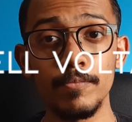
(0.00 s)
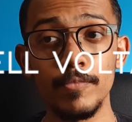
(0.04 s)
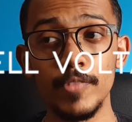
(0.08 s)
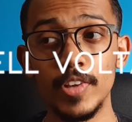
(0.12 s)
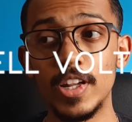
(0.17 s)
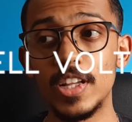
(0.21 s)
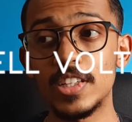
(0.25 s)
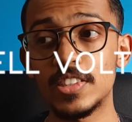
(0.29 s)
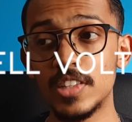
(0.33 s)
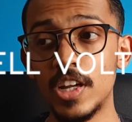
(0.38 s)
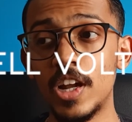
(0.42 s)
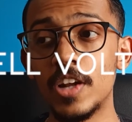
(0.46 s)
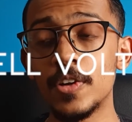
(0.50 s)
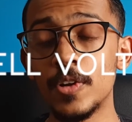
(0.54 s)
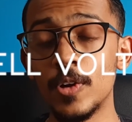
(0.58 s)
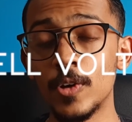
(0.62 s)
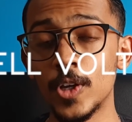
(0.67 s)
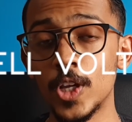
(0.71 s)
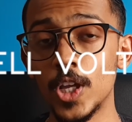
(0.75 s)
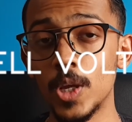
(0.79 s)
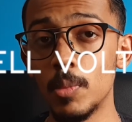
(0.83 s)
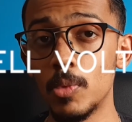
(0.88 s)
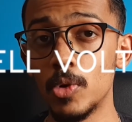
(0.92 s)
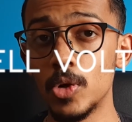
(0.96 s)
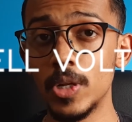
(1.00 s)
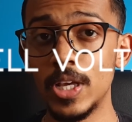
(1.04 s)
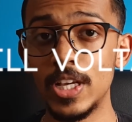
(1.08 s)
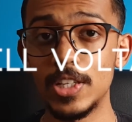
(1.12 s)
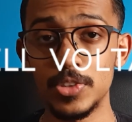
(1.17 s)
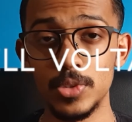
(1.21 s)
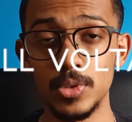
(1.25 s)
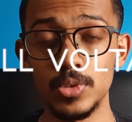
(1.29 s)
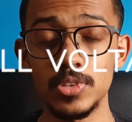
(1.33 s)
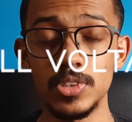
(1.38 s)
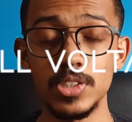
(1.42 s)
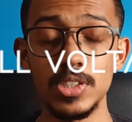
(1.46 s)
when I start talking about
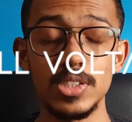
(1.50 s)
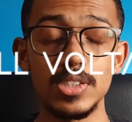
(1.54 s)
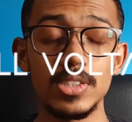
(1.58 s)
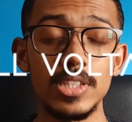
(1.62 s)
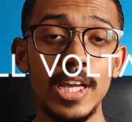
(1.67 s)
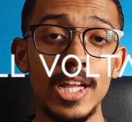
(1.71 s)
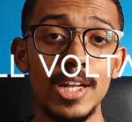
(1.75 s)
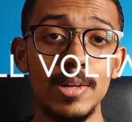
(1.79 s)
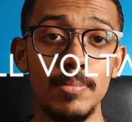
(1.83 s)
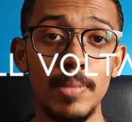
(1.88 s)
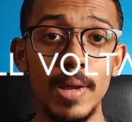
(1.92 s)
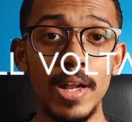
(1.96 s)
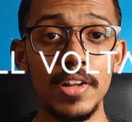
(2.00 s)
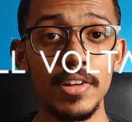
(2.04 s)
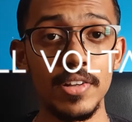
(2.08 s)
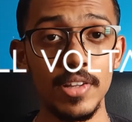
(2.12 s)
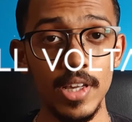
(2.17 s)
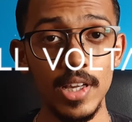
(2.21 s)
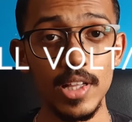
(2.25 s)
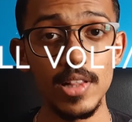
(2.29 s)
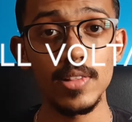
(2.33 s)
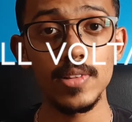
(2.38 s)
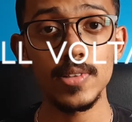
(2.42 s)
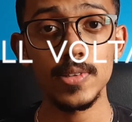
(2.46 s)
SOCs and battery health.